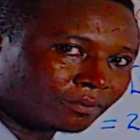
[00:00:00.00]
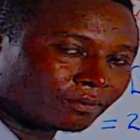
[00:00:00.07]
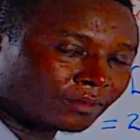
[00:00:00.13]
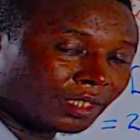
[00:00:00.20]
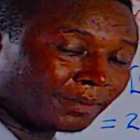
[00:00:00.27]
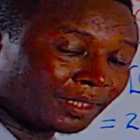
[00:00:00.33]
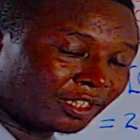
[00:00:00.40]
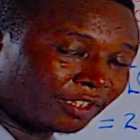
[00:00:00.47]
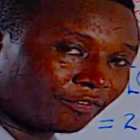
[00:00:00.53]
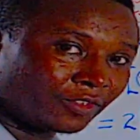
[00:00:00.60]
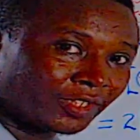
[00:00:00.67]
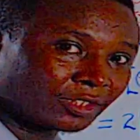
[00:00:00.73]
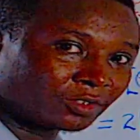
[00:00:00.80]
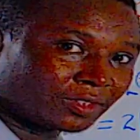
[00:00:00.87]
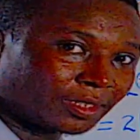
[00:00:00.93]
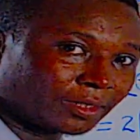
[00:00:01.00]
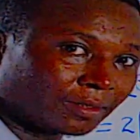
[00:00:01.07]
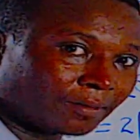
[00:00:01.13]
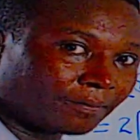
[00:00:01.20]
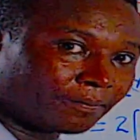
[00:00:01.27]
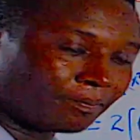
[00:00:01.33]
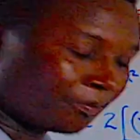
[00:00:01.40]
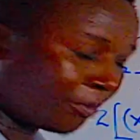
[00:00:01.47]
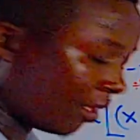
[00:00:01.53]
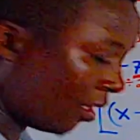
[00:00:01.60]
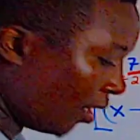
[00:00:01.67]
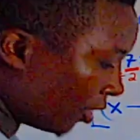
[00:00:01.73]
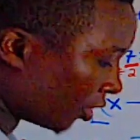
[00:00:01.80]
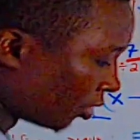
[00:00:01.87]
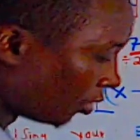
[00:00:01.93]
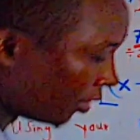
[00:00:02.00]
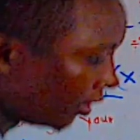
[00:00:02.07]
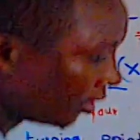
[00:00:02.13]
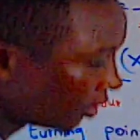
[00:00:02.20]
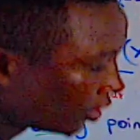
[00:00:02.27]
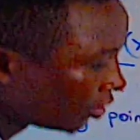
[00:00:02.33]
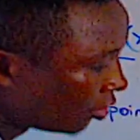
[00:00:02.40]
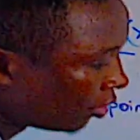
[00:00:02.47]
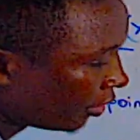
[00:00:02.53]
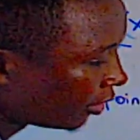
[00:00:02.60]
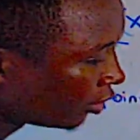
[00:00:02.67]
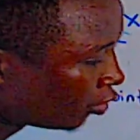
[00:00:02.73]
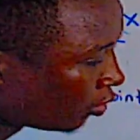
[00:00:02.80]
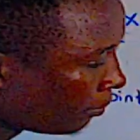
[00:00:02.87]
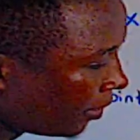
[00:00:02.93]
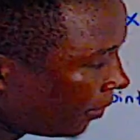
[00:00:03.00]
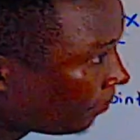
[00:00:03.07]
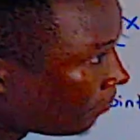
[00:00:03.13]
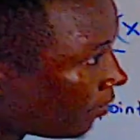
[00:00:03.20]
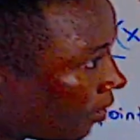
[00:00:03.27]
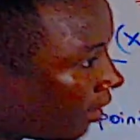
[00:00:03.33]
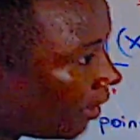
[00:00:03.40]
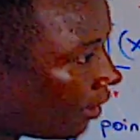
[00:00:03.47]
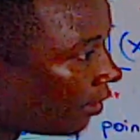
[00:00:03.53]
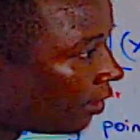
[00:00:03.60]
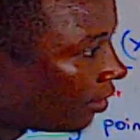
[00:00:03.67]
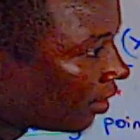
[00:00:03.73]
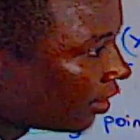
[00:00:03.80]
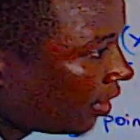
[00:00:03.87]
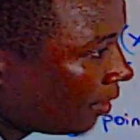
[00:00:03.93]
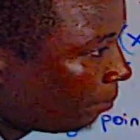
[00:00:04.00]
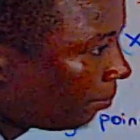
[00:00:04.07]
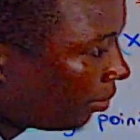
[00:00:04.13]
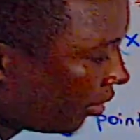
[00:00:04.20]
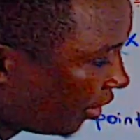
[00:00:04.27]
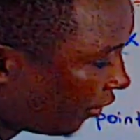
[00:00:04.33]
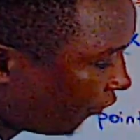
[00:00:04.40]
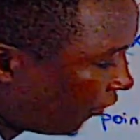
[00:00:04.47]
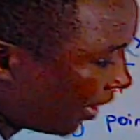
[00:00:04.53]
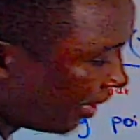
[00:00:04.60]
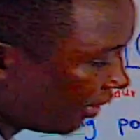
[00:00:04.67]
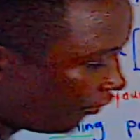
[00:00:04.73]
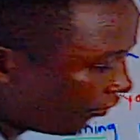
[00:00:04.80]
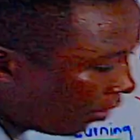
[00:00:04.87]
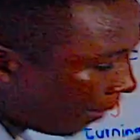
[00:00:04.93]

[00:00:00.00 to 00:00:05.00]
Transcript: I believe we are together. So this is going to be 3.5.